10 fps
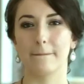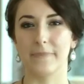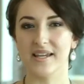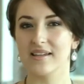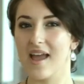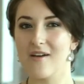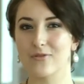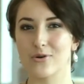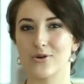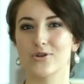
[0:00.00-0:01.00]
Be
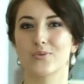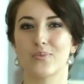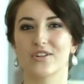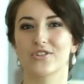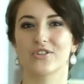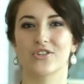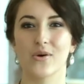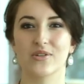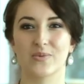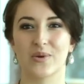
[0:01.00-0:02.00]
careful who you brush your
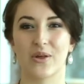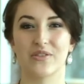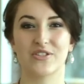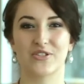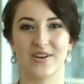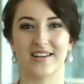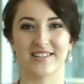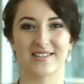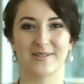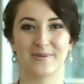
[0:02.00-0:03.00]
shoulders with on the
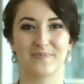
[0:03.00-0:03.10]
streets.